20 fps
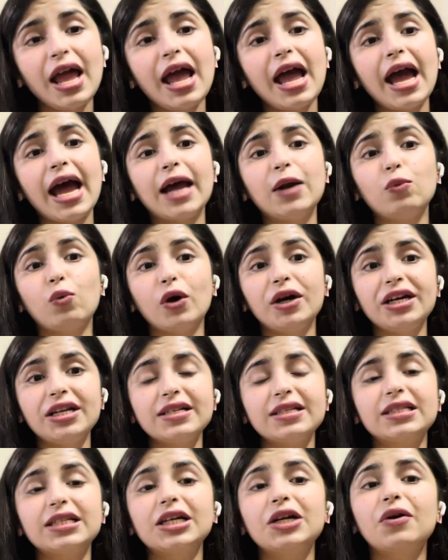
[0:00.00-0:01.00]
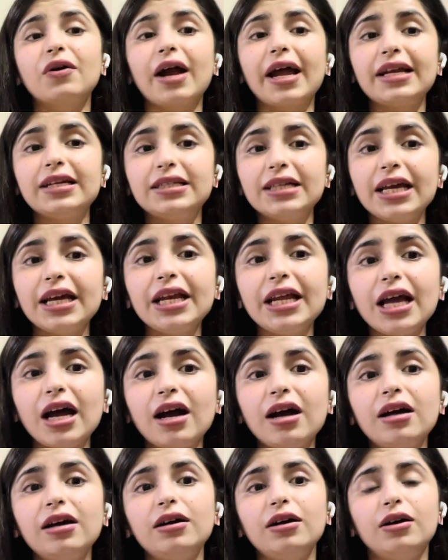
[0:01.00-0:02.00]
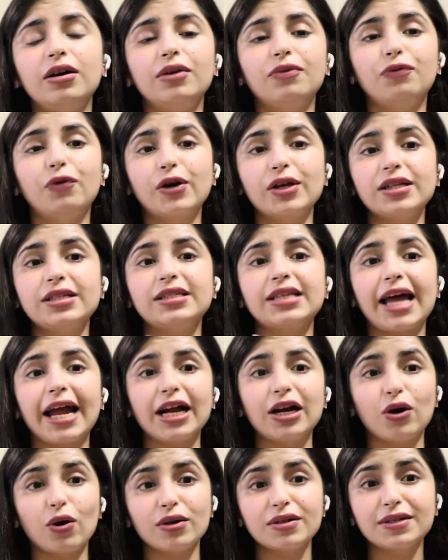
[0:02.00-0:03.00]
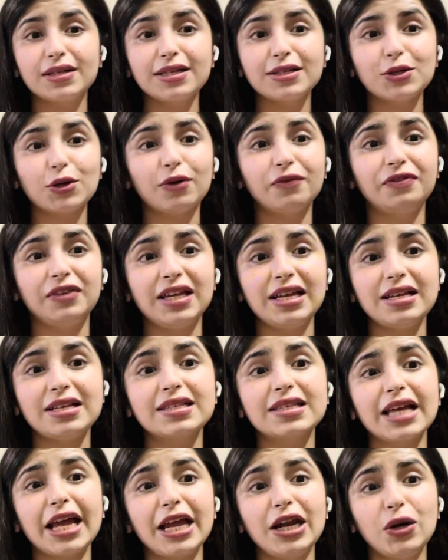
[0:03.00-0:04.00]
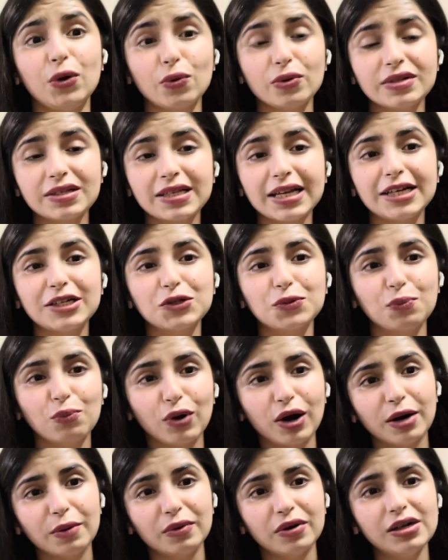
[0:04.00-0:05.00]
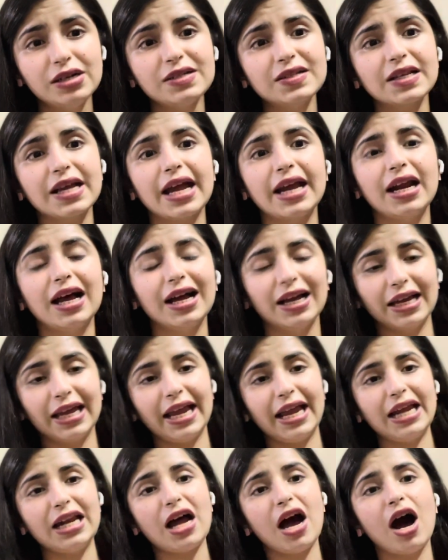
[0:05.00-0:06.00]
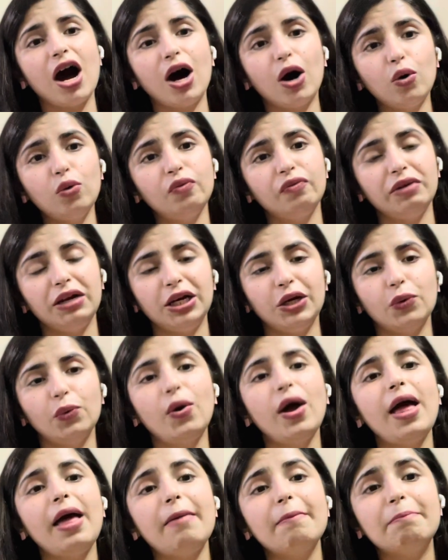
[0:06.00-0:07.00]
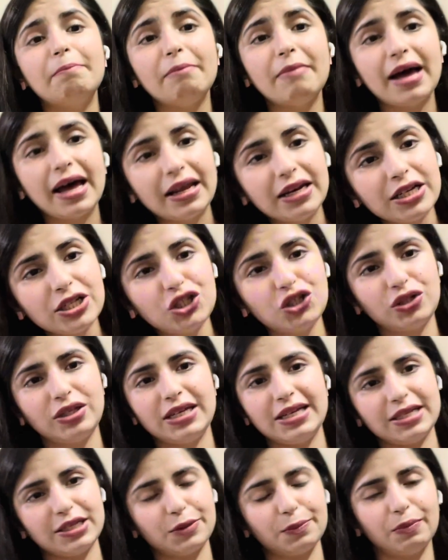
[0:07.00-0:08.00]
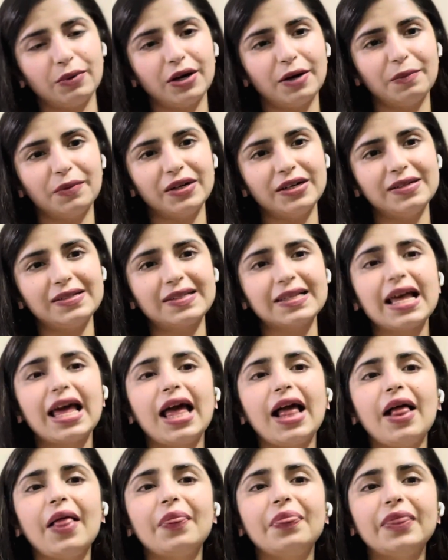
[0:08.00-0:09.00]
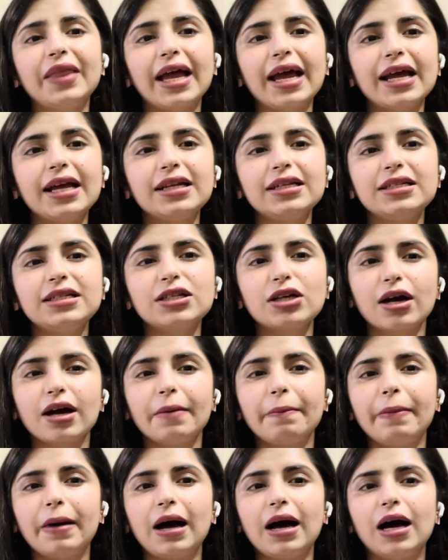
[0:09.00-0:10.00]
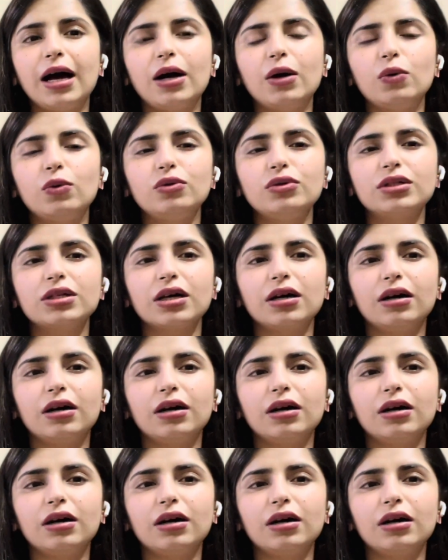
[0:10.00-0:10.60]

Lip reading: And what is the criteria for the diagnosis of these innocent murmurs? And again, how will you manage these murmurs? Then talk about